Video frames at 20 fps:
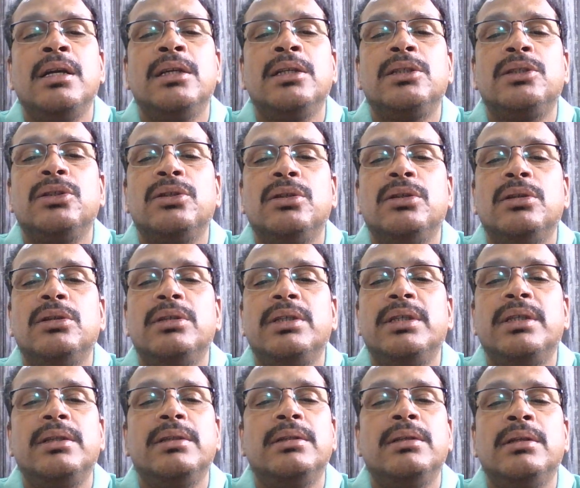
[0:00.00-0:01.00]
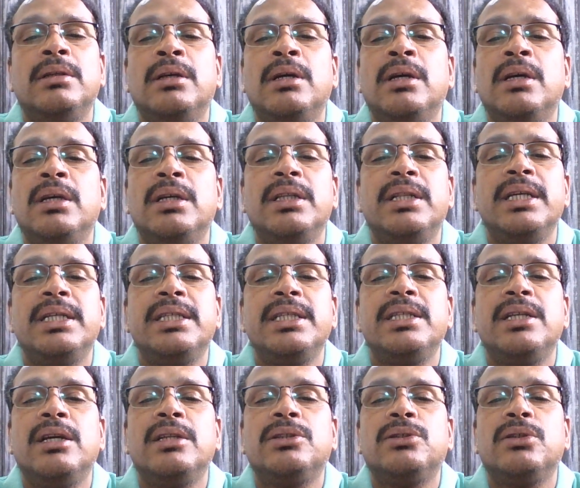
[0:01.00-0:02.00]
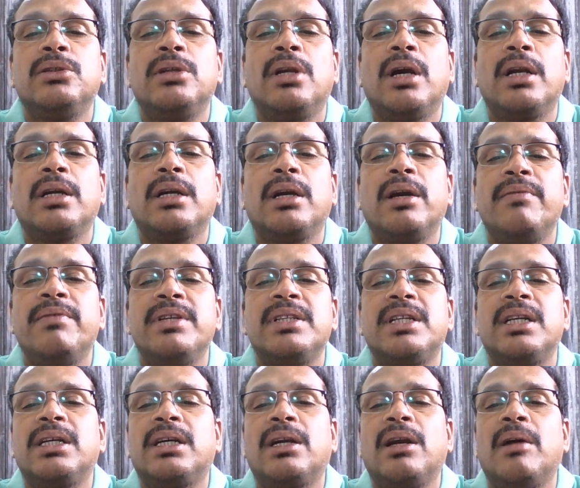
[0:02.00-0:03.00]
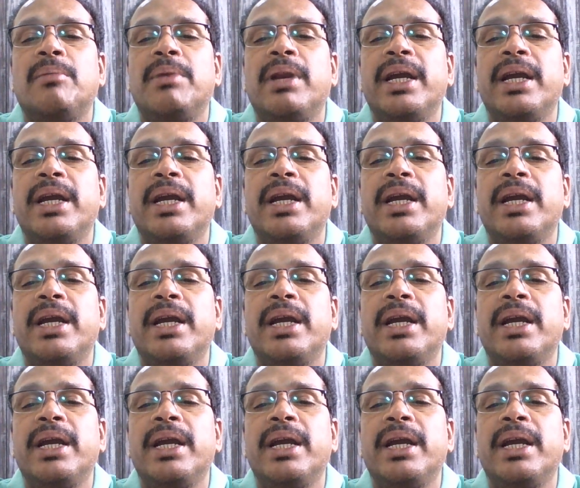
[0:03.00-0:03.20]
So this is also non-conventional crop,